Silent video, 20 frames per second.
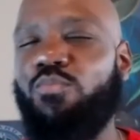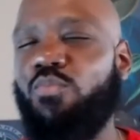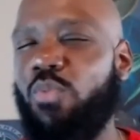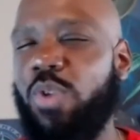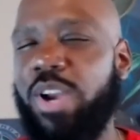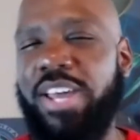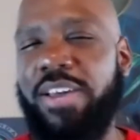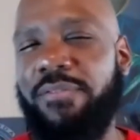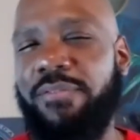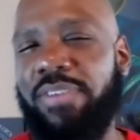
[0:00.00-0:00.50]

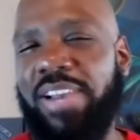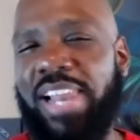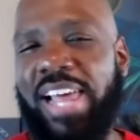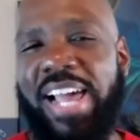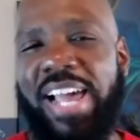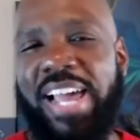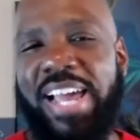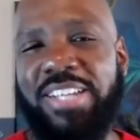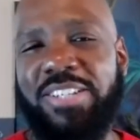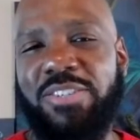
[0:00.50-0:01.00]
red
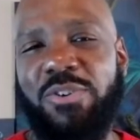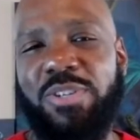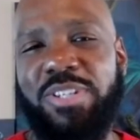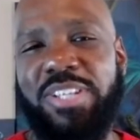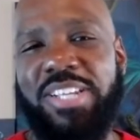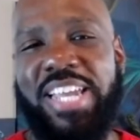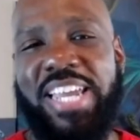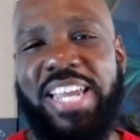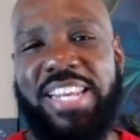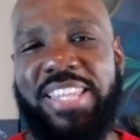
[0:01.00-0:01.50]
flags or is
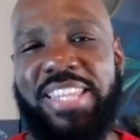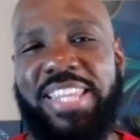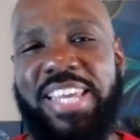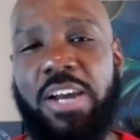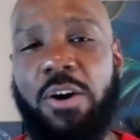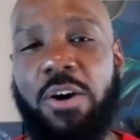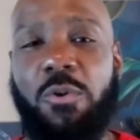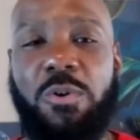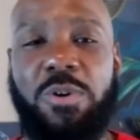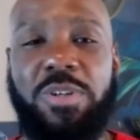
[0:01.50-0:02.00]
there
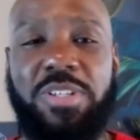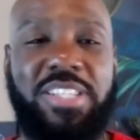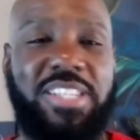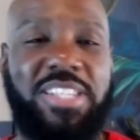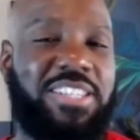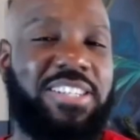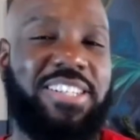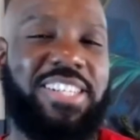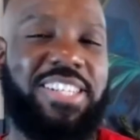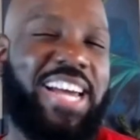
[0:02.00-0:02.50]
anything, or is
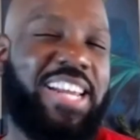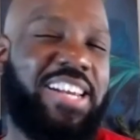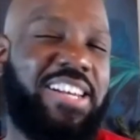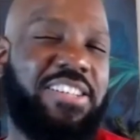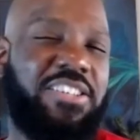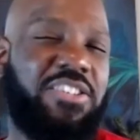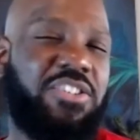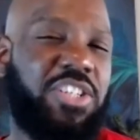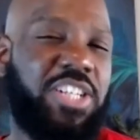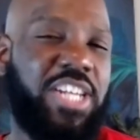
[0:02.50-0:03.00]
it just kind of
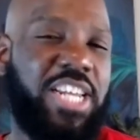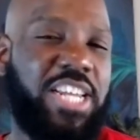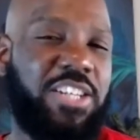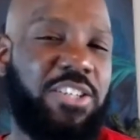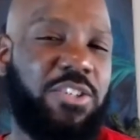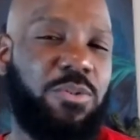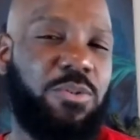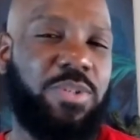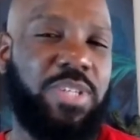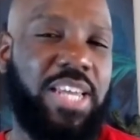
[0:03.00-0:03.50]
the
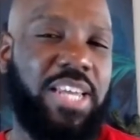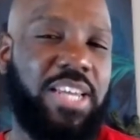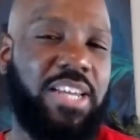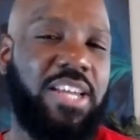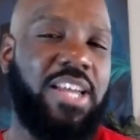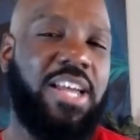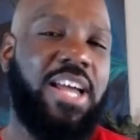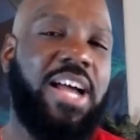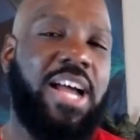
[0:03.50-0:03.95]
chance you take?